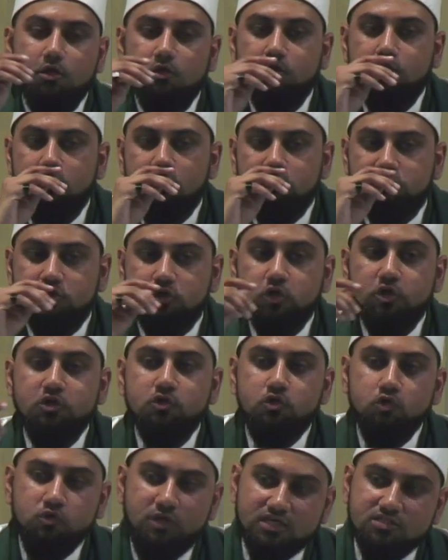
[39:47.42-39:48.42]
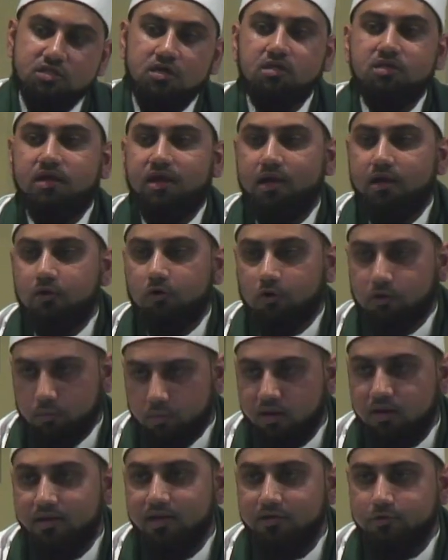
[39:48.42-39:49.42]
They shouldn't do, that's another category we're
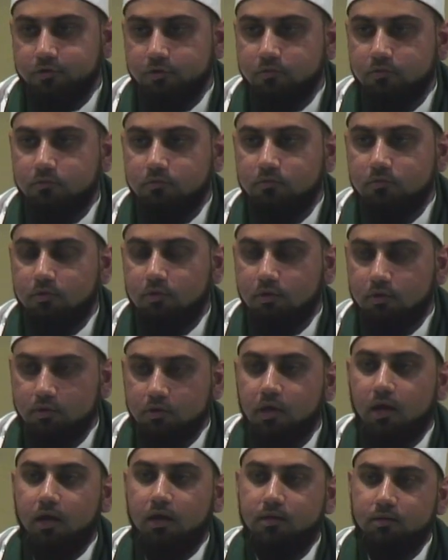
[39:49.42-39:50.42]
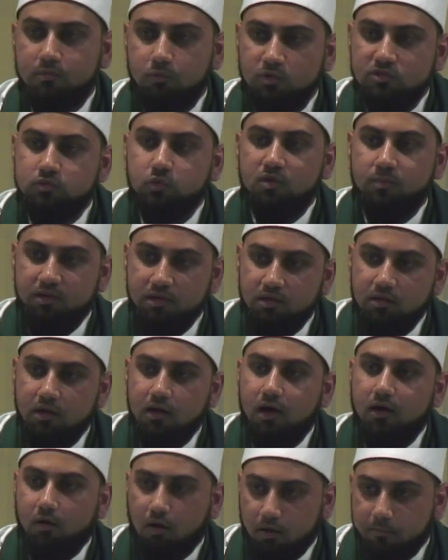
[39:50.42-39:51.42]
going to get to. Yeah, which would be
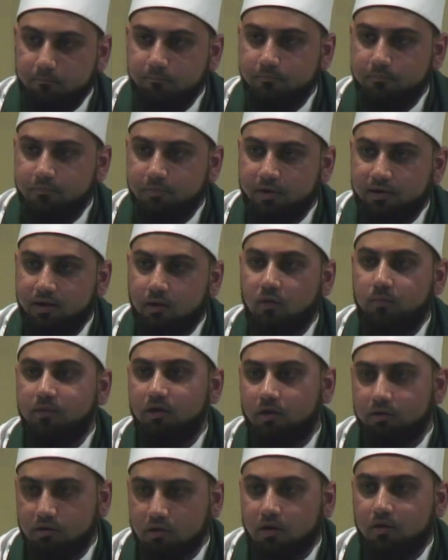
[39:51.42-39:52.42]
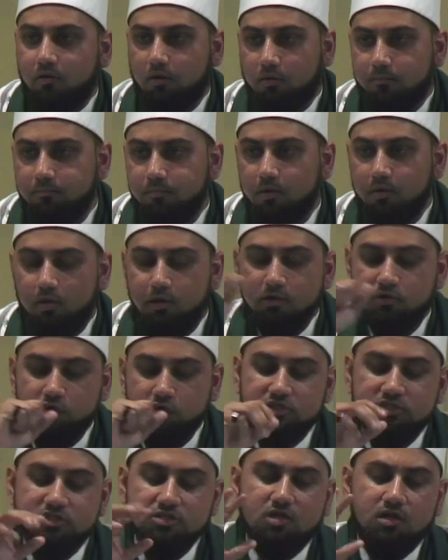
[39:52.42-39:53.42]
haram, right? That would be under haram. So
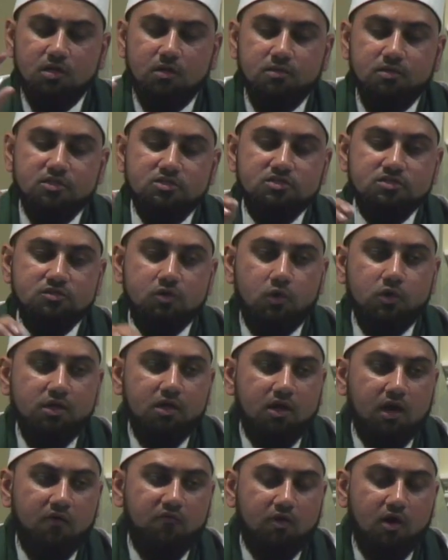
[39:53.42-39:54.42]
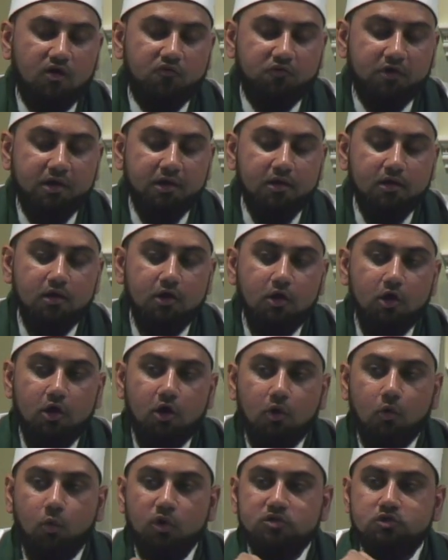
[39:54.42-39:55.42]
this is, this is only co covering
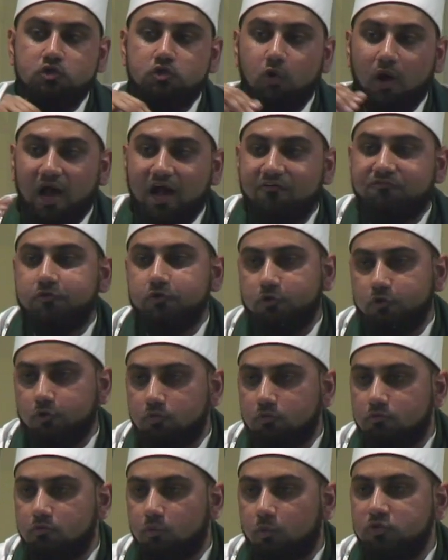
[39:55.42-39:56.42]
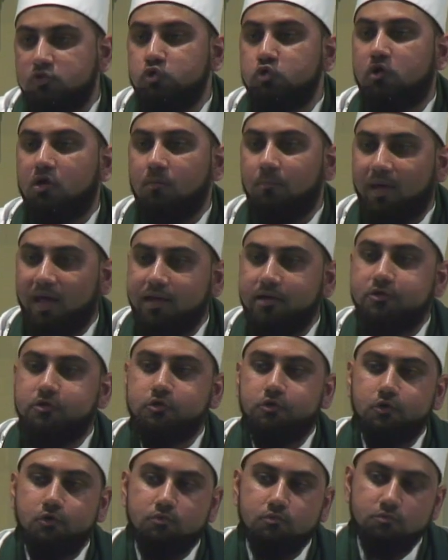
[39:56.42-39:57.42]
what you have to do, what you're commanded to
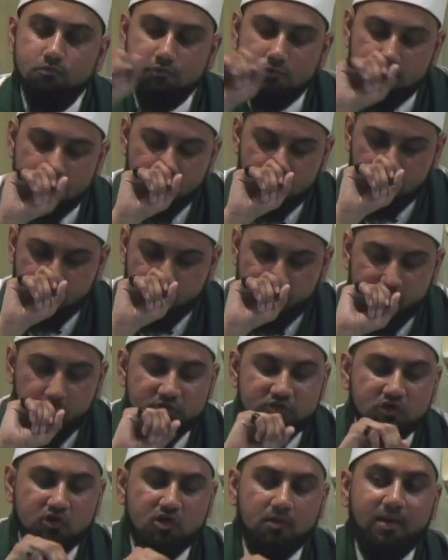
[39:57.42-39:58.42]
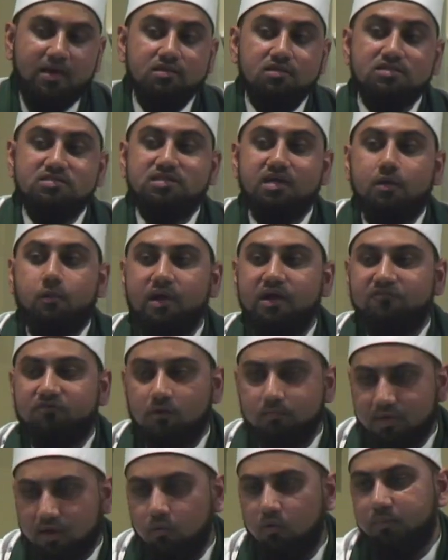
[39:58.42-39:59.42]
do, right? What you're commanded to stay away from,
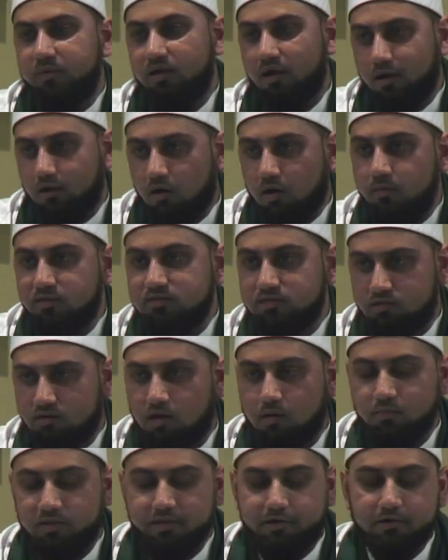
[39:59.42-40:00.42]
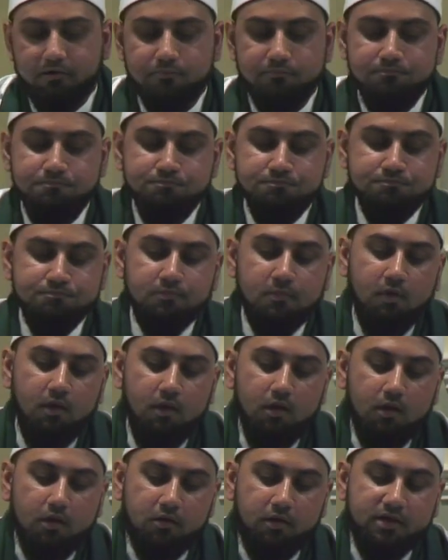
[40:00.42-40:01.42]
that will be haram. It's going to come later.
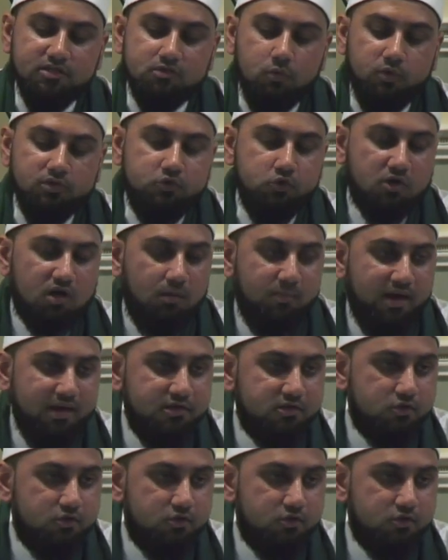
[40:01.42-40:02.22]
All right, so what you're commanded to